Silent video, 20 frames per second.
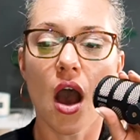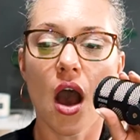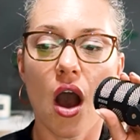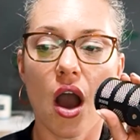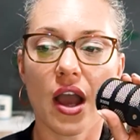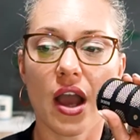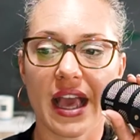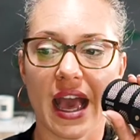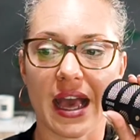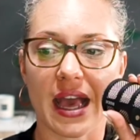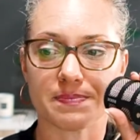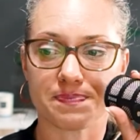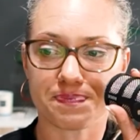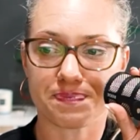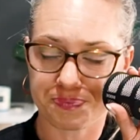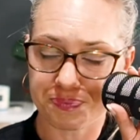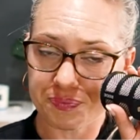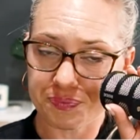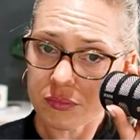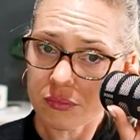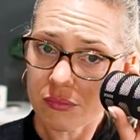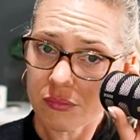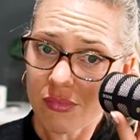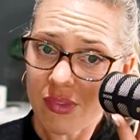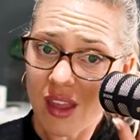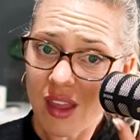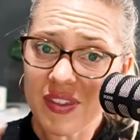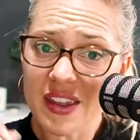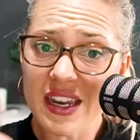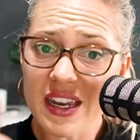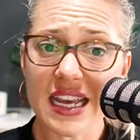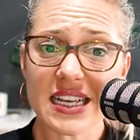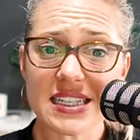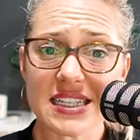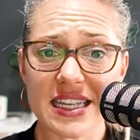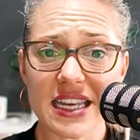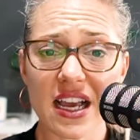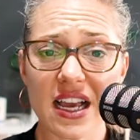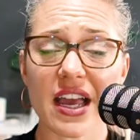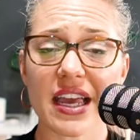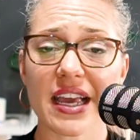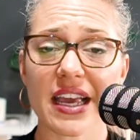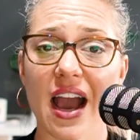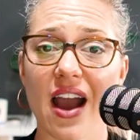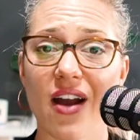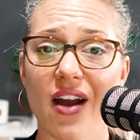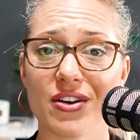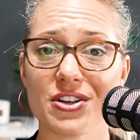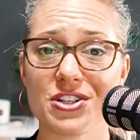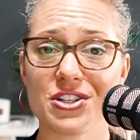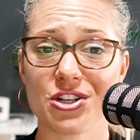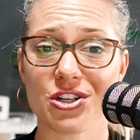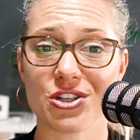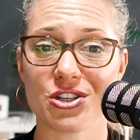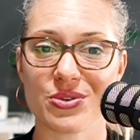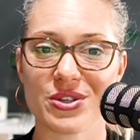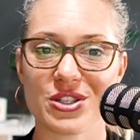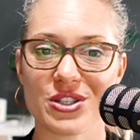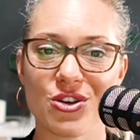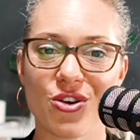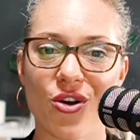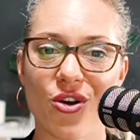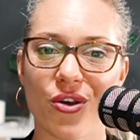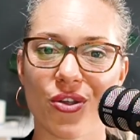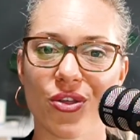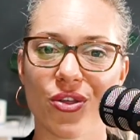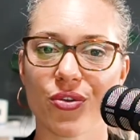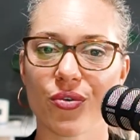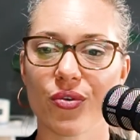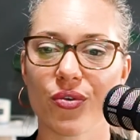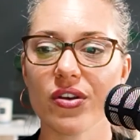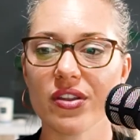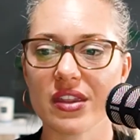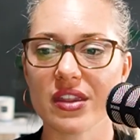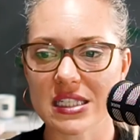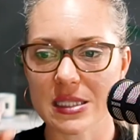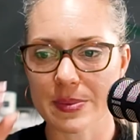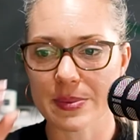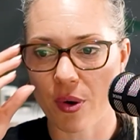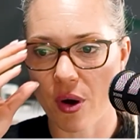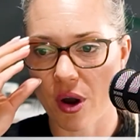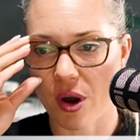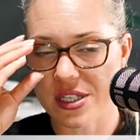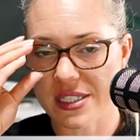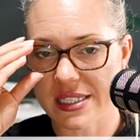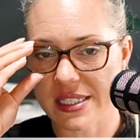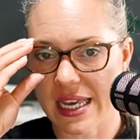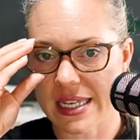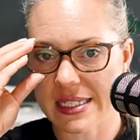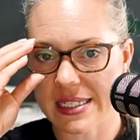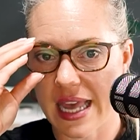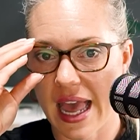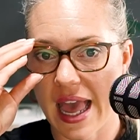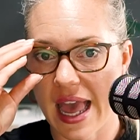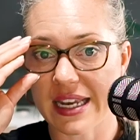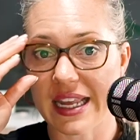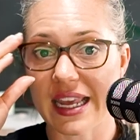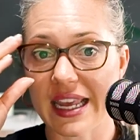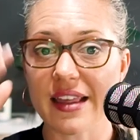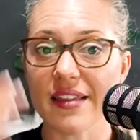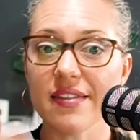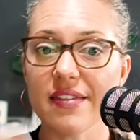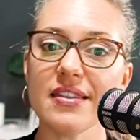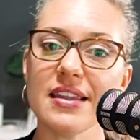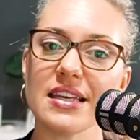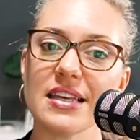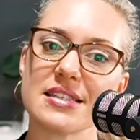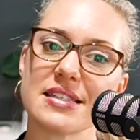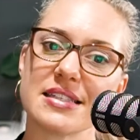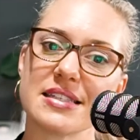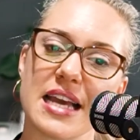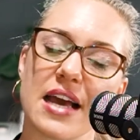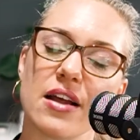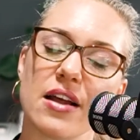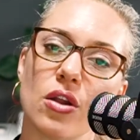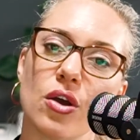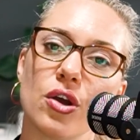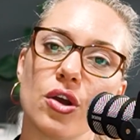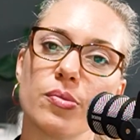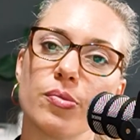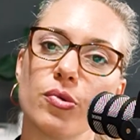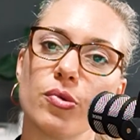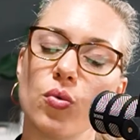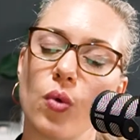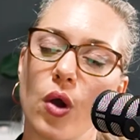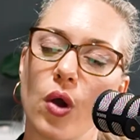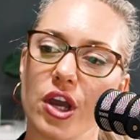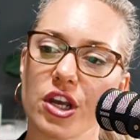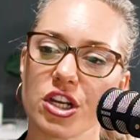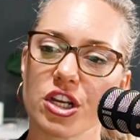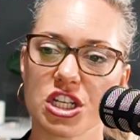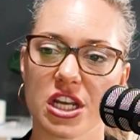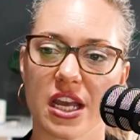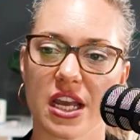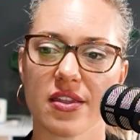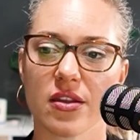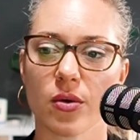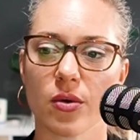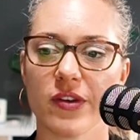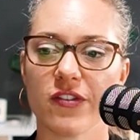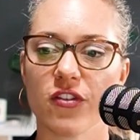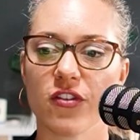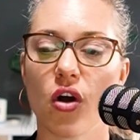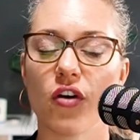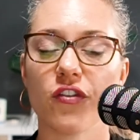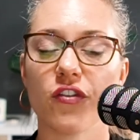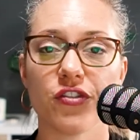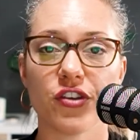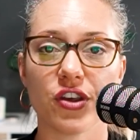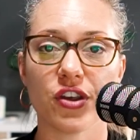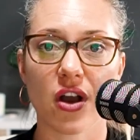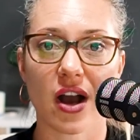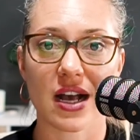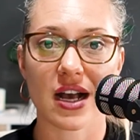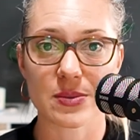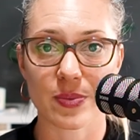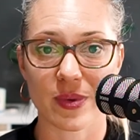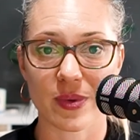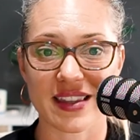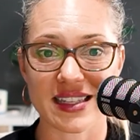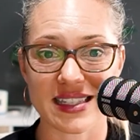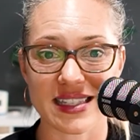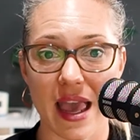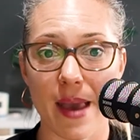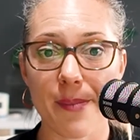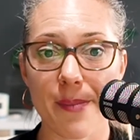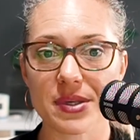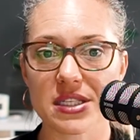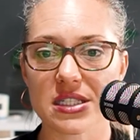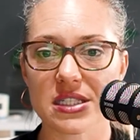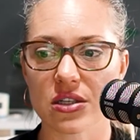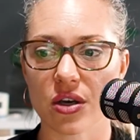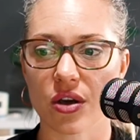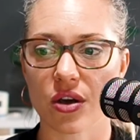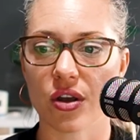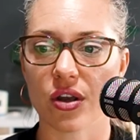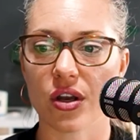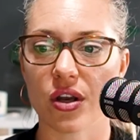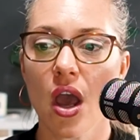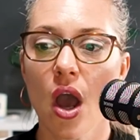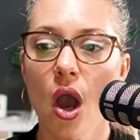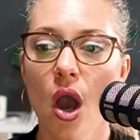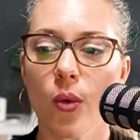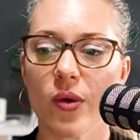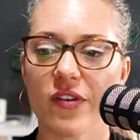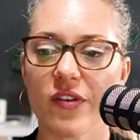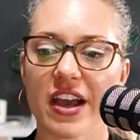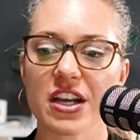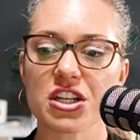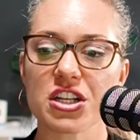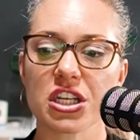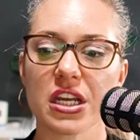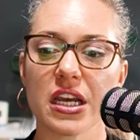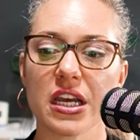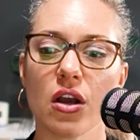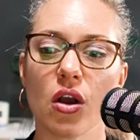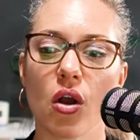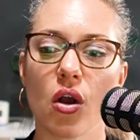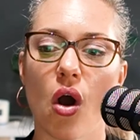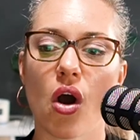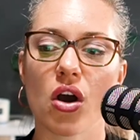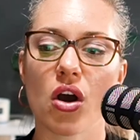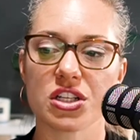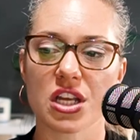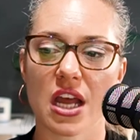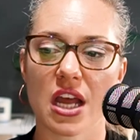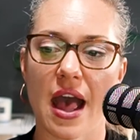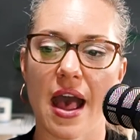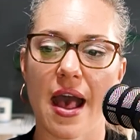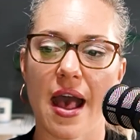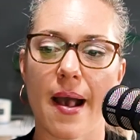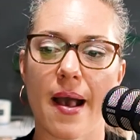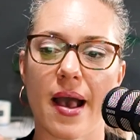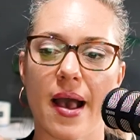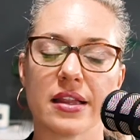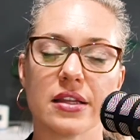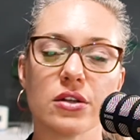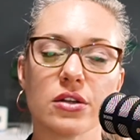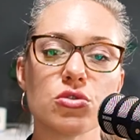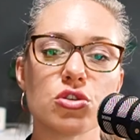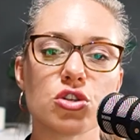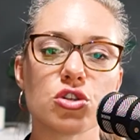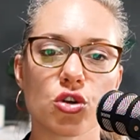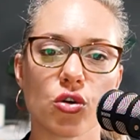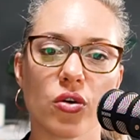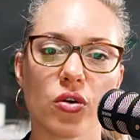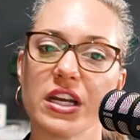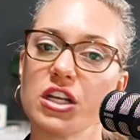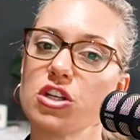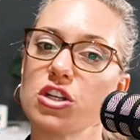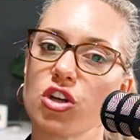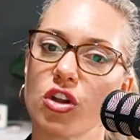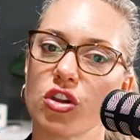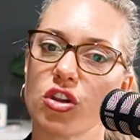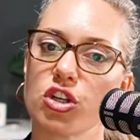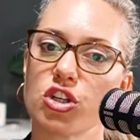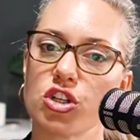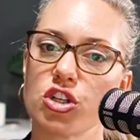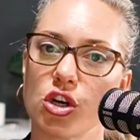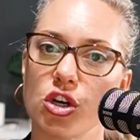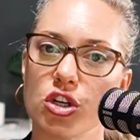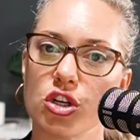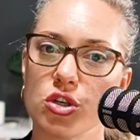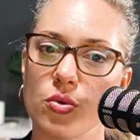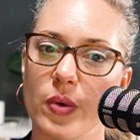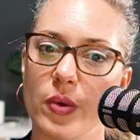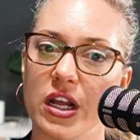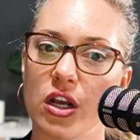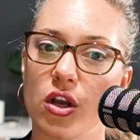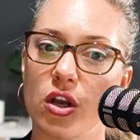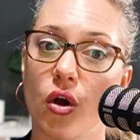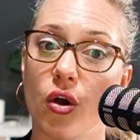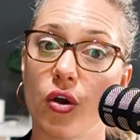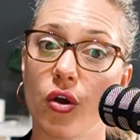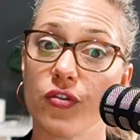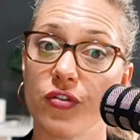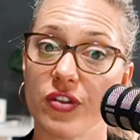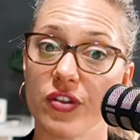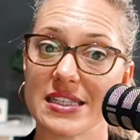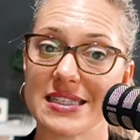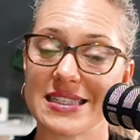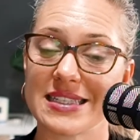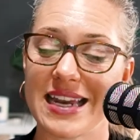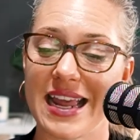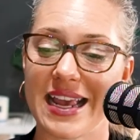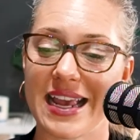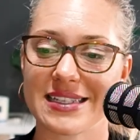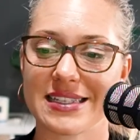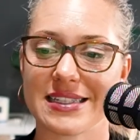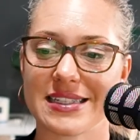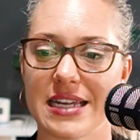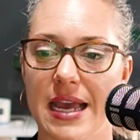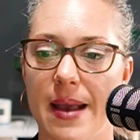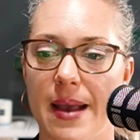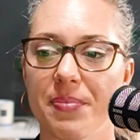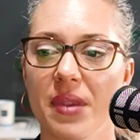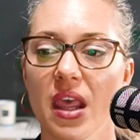Okay. The next thing I encourage you to do as you go through this process, and in this downloadable worksheet that we've got for you guys with this episode, we've actually got a little screenshot that shows you where to go for this next step.